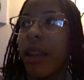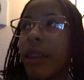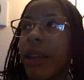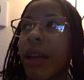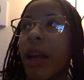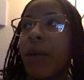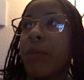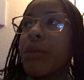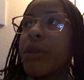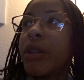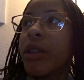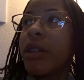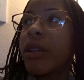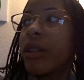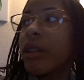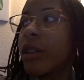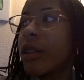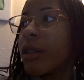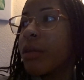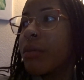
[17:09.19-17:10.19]
that i
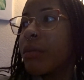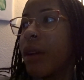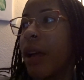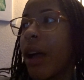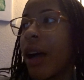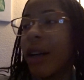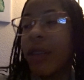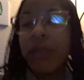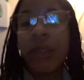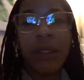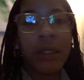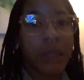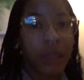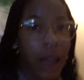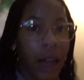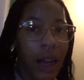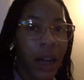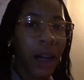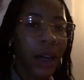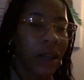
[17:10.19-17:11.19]
put up
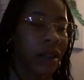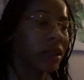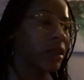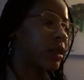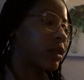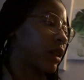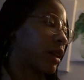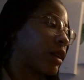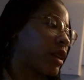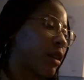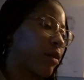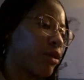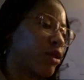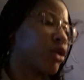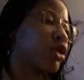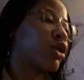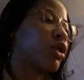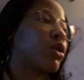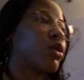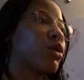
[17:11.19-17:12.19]
outside because i never
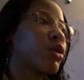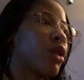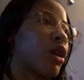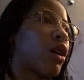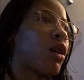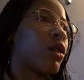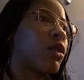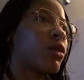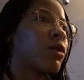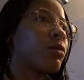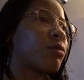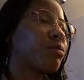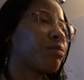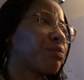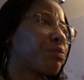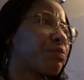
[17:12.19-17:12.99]
showed y'all